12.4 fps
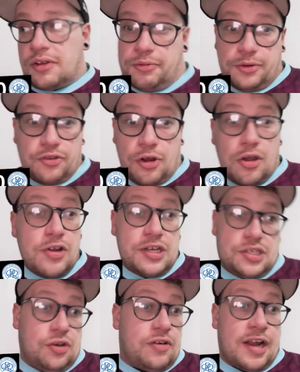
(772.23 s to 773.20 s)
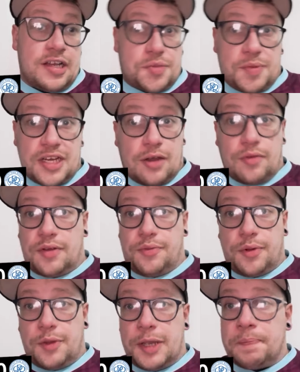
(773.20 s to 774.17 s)
If we draw, it's all right to be down. If
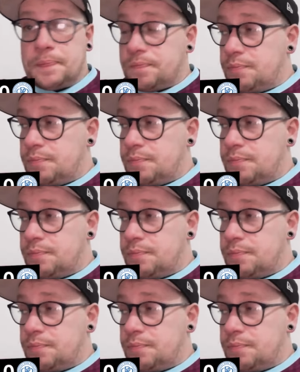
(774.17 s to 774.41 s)
we win,